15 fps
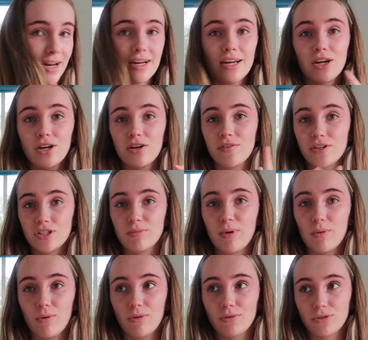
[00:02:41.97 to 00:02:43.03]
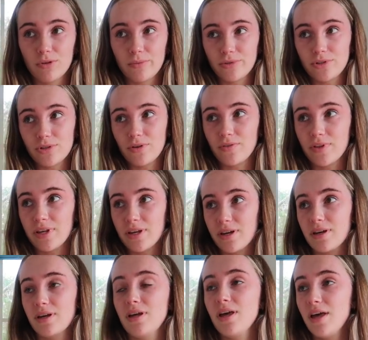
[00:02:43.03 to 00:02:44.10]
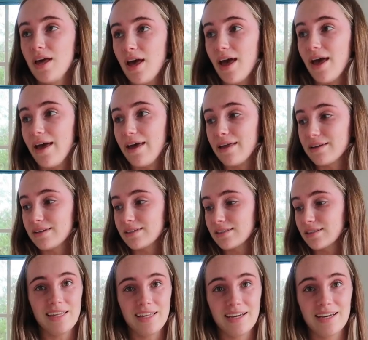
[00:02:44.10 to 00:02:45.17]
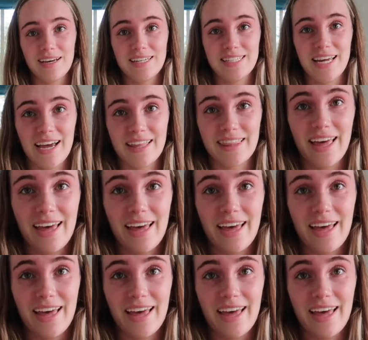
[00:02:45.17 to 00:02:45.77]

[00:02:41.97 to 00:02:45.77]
I need to head over to my wardrobe, which is over there, and yeah, attack